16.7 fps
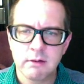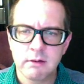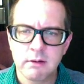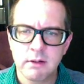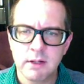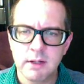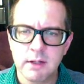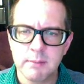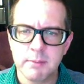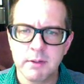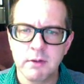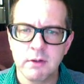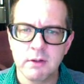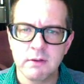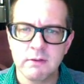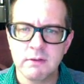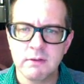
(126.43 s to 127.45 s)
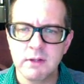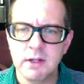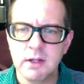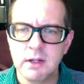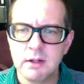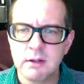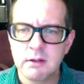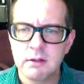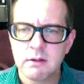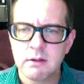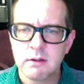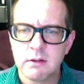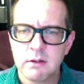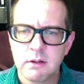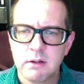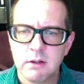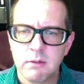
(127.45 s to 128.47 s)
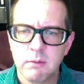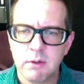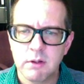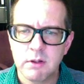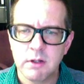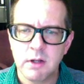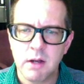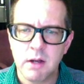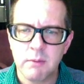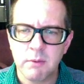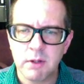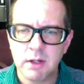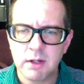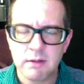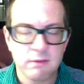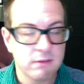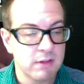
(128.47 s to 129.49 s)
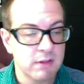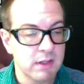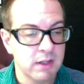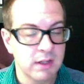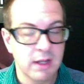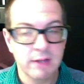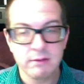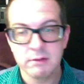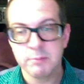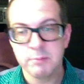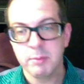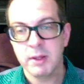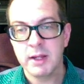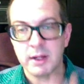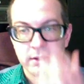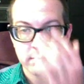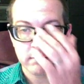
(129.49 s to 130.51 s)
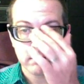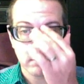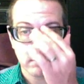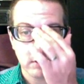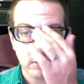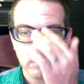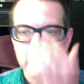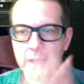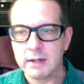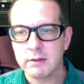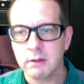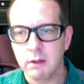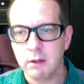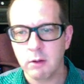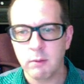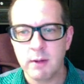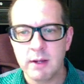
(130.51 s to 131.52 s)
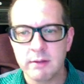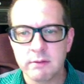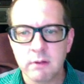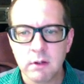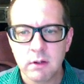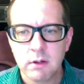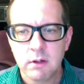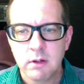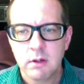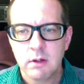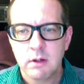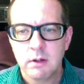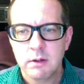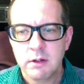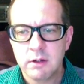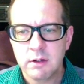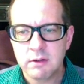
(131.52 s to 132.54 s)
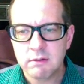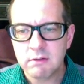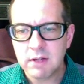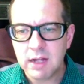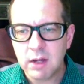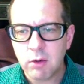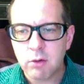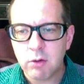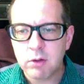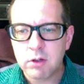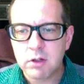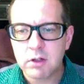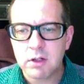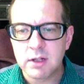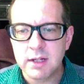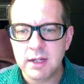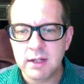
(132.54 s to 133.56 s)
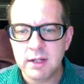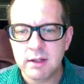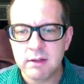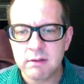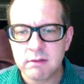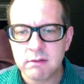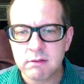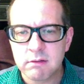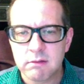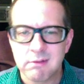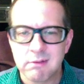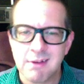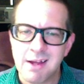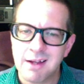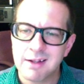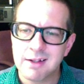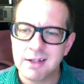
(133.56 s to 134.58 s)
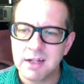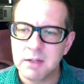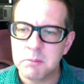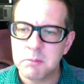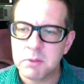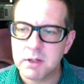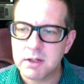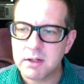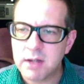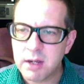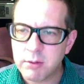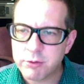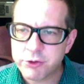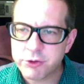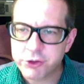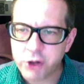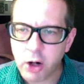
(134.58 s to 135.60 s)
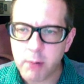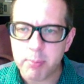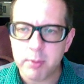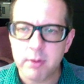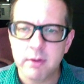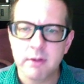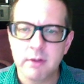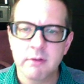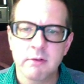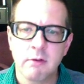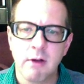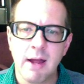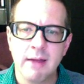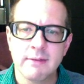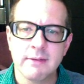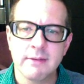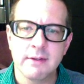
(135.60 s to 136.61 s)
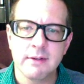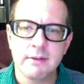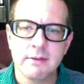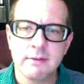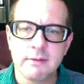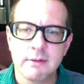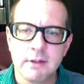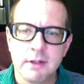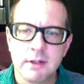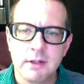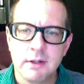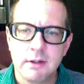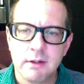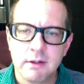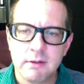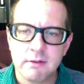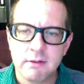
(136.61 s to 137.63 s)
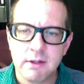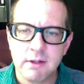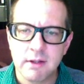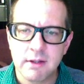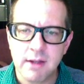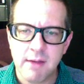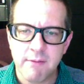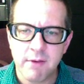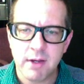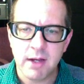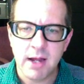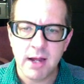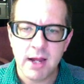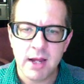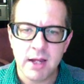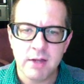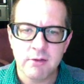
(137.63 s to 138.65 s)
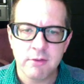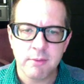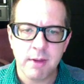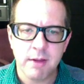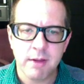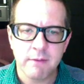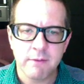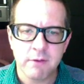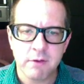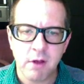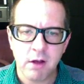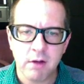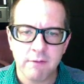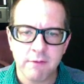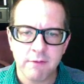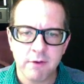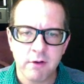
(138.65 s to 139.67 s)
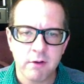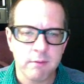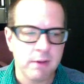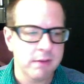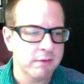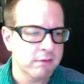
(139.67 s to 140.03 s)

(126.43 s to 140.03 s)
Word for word: clip. And you can see, well, you're not really going to see it as it's playing because it's going to go back to low res. You can see how clean this, not clean, but how sharp this grass is. You can see the definite edge around the photographer and around the